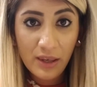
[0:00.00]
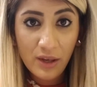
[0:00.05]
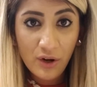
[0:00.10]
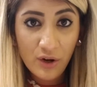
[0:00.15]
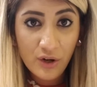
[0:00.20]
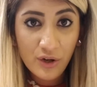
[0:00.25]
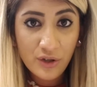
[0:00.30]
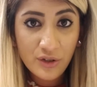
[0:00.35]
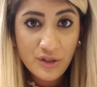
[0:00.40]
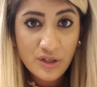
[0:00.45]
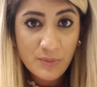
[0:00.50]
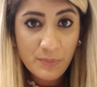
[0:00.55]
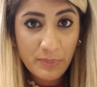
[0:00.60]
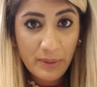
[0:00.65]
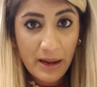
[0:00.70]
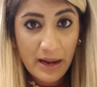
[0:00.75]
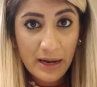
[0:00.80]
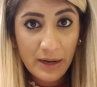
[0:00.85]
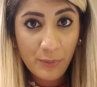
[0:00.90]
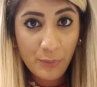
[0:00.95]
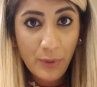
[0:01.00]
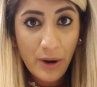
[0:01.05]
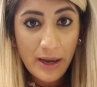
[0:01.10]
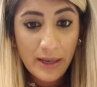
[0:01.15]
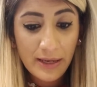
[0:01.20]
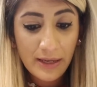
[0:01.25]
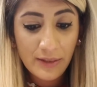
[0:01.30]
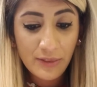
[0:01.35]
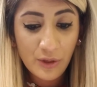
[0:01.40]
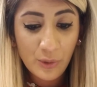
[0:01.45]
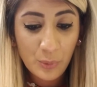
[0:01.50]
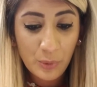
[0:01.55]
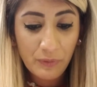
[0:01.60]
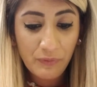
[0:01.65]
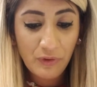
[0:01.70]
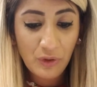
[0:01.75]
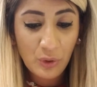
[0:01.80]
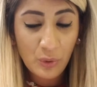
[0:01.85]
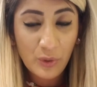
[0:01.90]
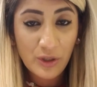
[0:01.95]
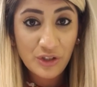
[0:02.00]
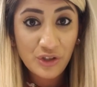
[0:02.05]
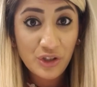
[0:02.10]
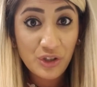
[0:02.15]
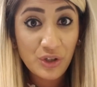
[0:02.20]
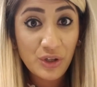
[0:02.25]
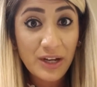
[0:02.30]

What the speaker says: learned by writing their review question.